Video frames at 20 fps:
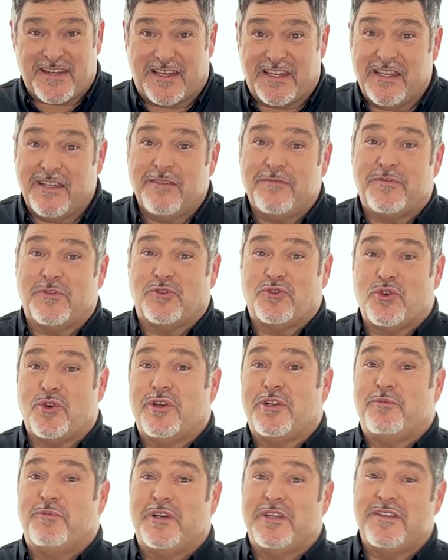again for
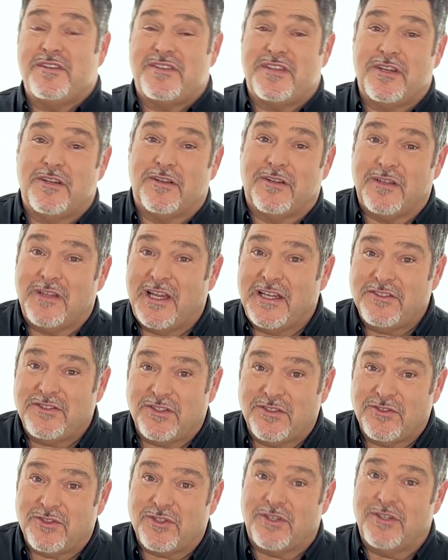joining with us here at
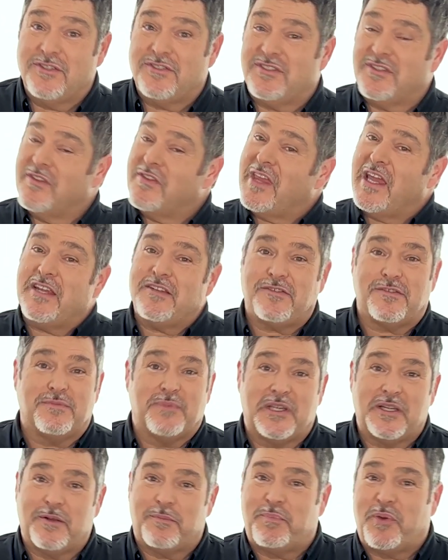Elation Church, and thanks for
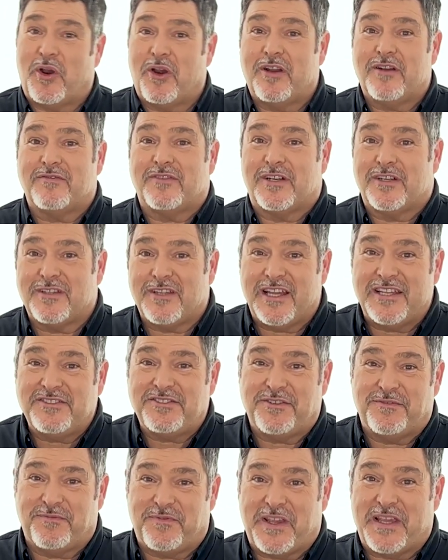being a part of our
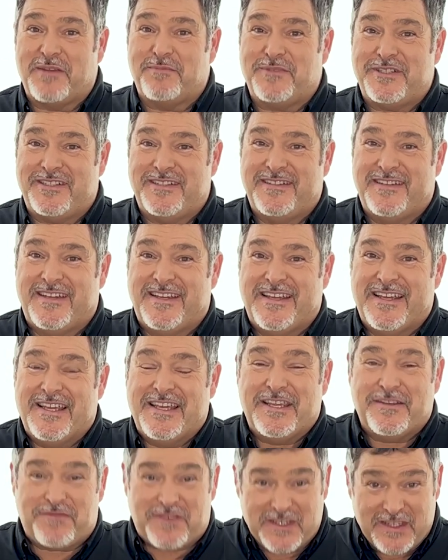Elation family.
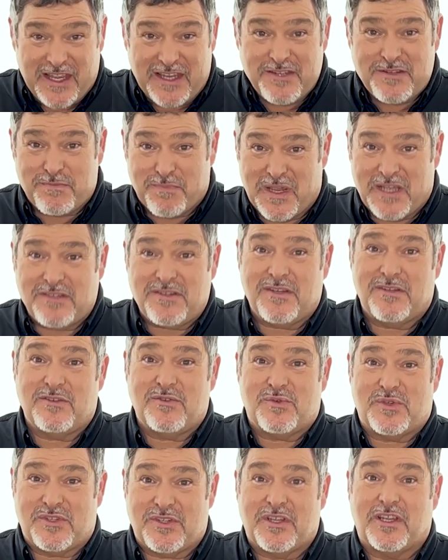If today's message
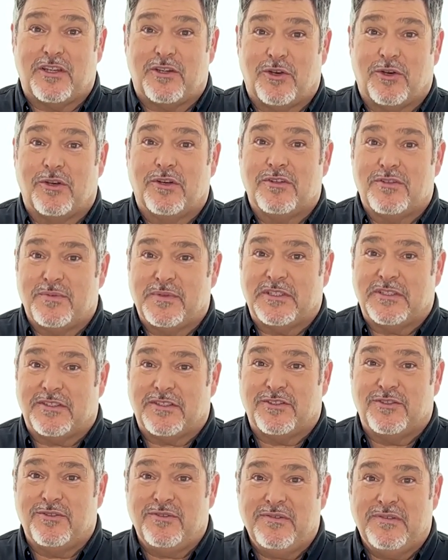was an encouragement
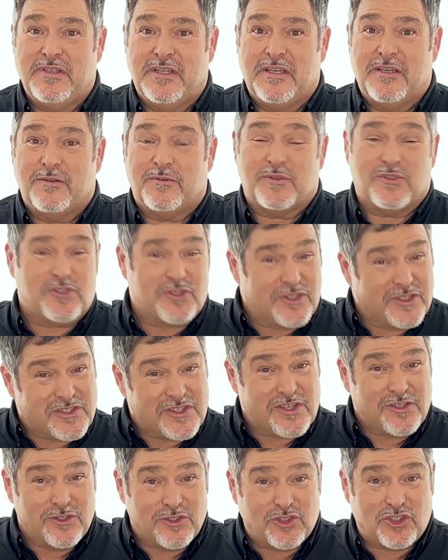to you, would you
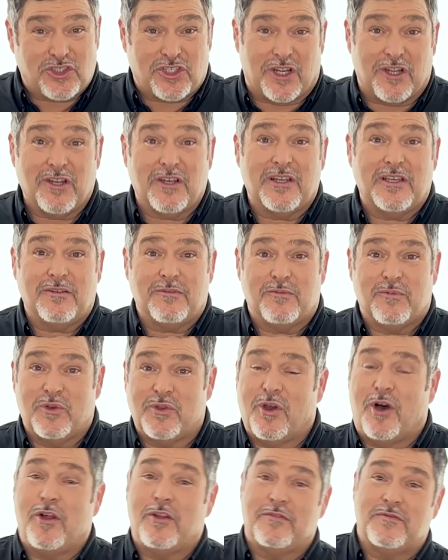consider sharing it
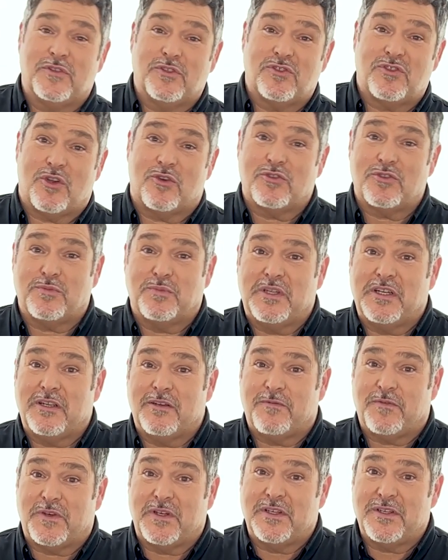with all of your social media
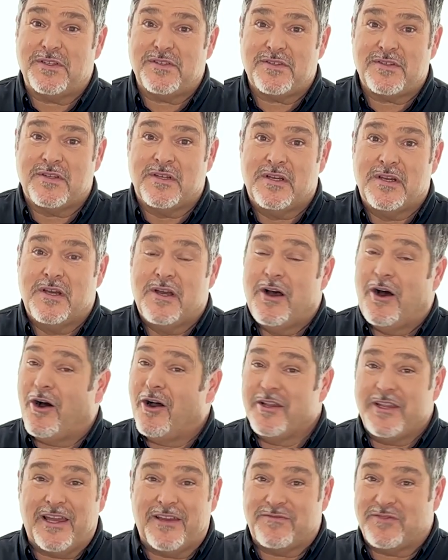friends?
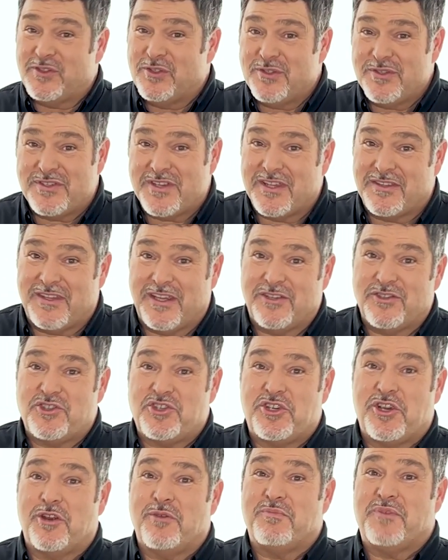All you have to do is hit that
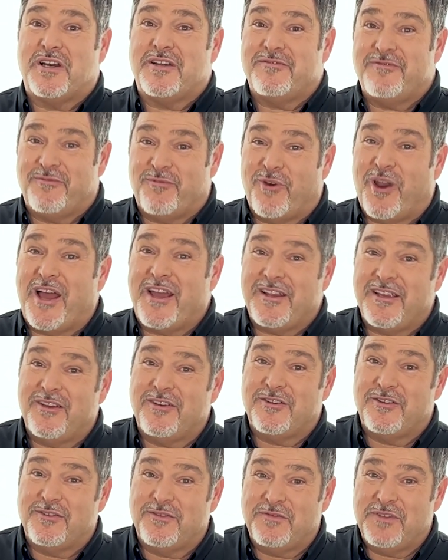share button right
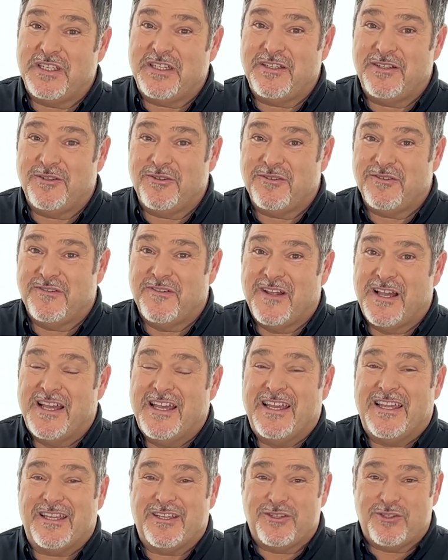under the video.
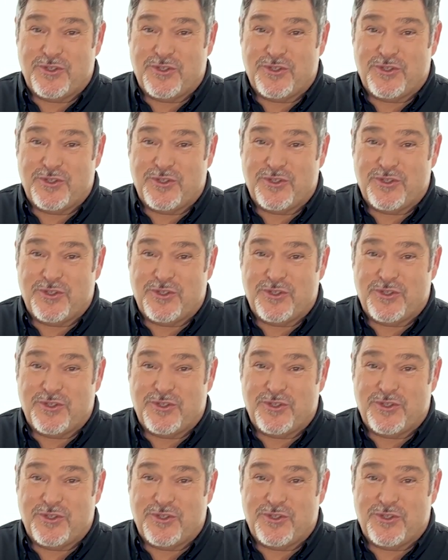In